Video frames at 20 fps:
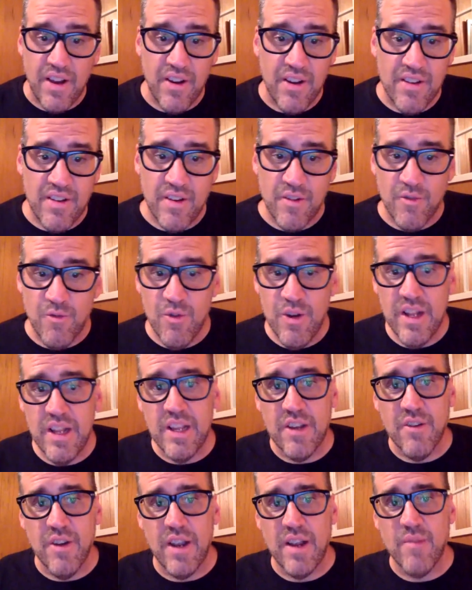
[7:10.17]
there is a
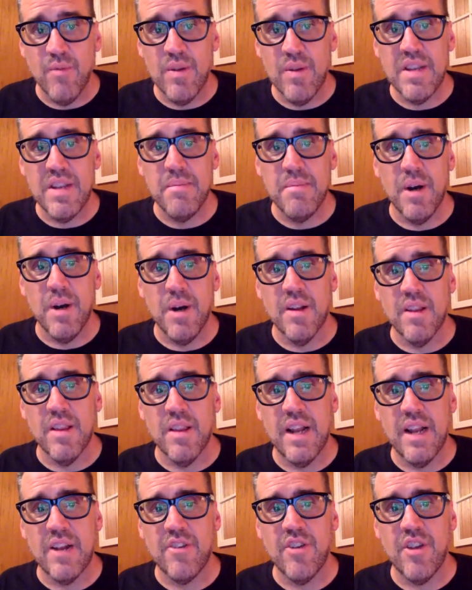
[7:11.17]
really great whiskey bar
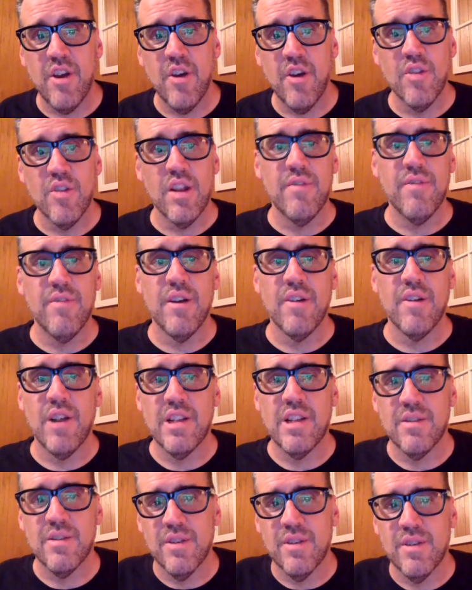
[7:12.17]
that actually hosted a
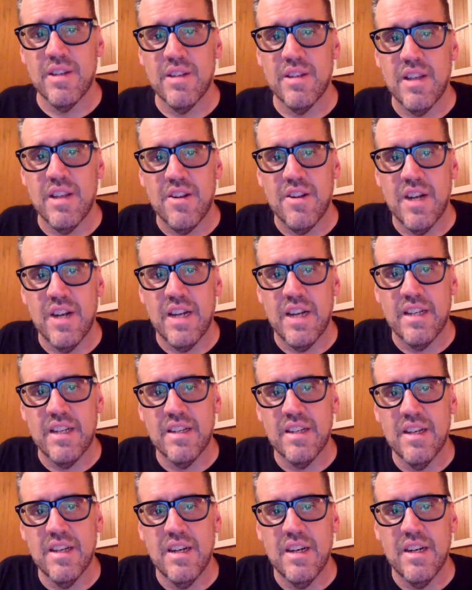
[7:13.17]
fundraiser for us the other night
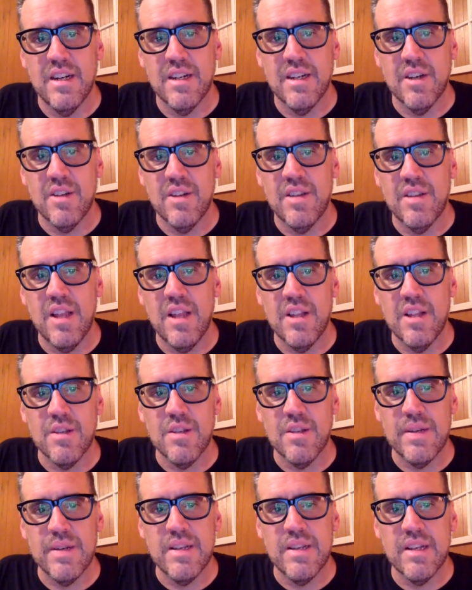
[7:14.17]
called Tell
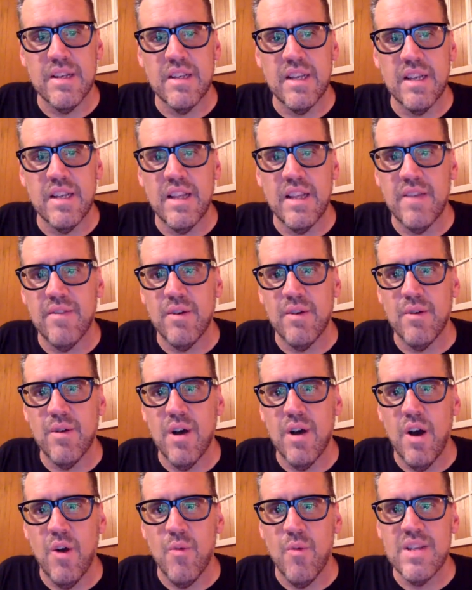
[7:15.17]
Us 360, and they have a
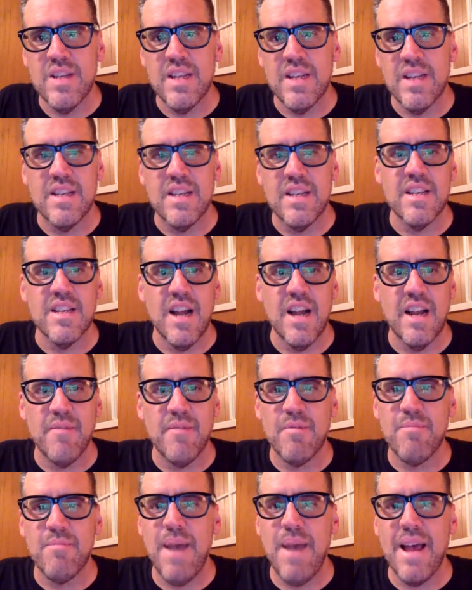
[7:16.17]
whiskey
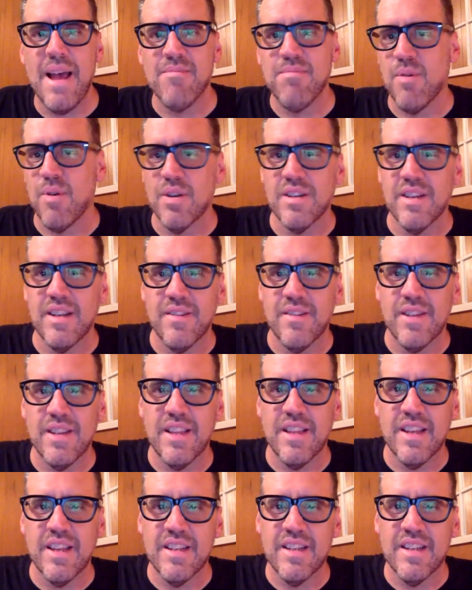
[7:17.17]
society with passports and
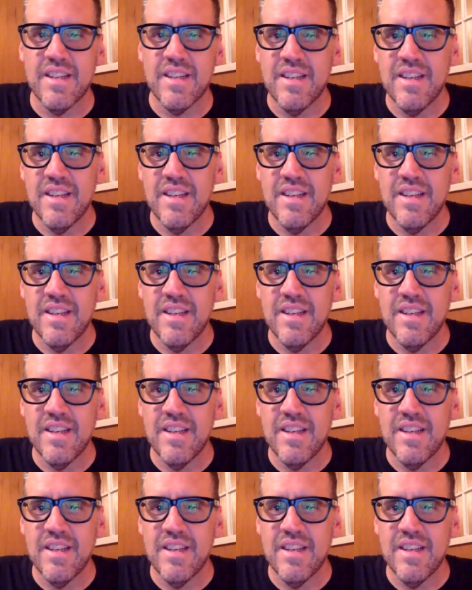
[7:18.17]
everything. And